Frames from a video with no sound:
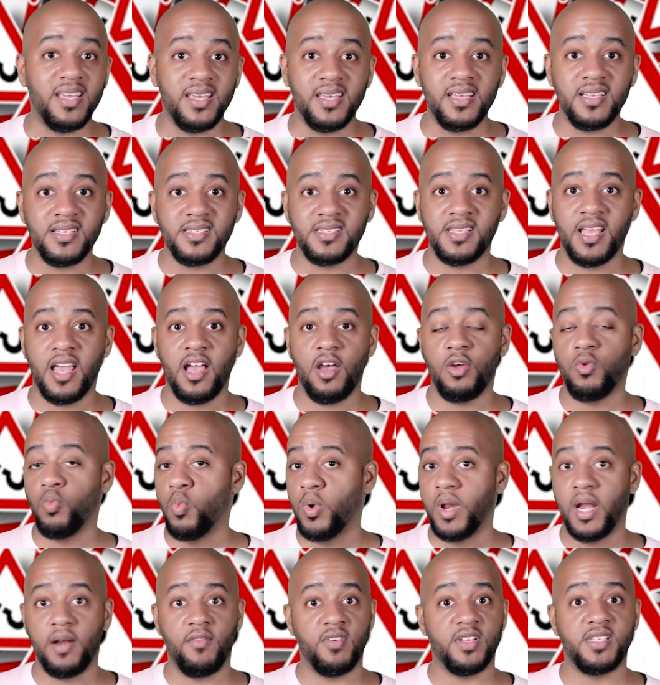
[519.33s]
I sound,
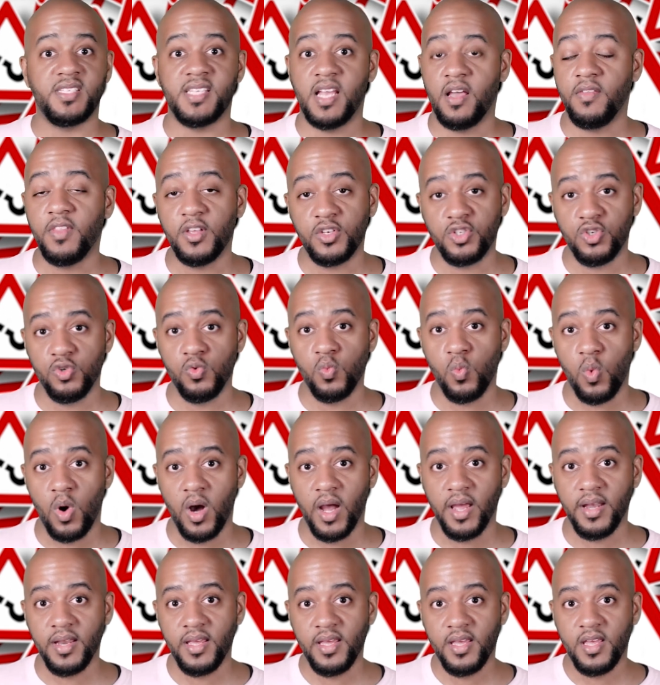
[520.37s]
whatever sound that you
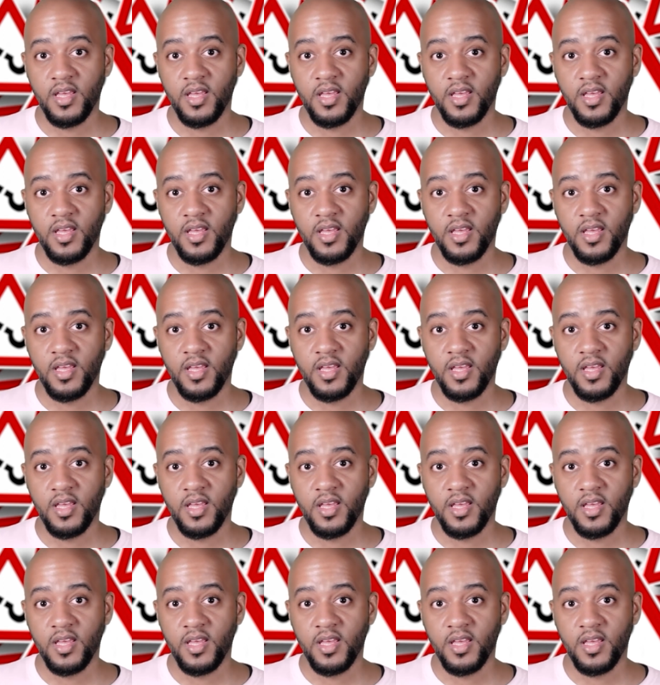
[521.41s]
want,